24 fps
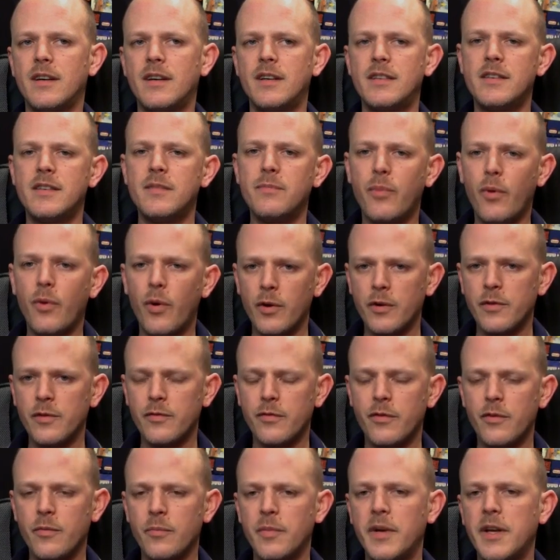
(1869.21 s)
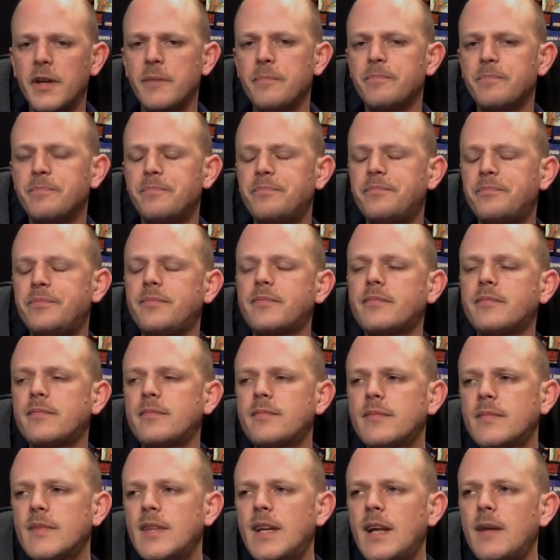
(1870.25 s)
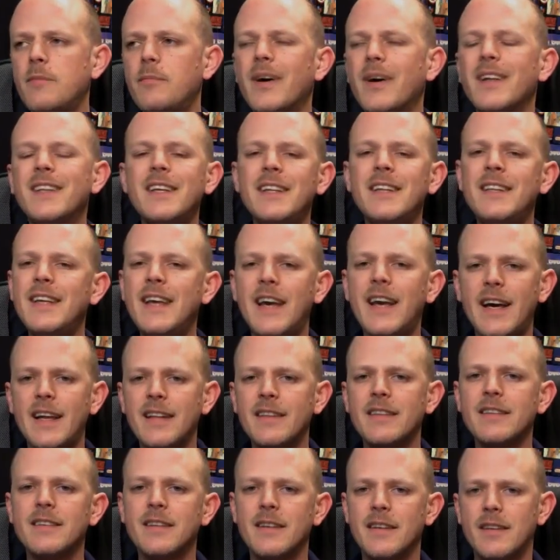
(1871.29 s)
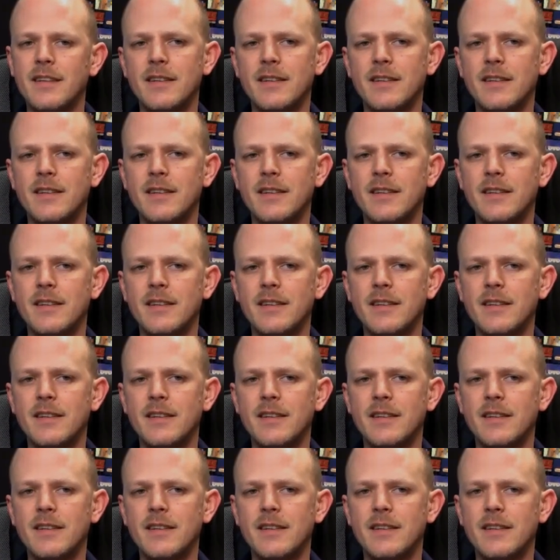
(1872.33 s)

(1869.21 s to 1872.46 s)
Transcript: is important for me. But in the end,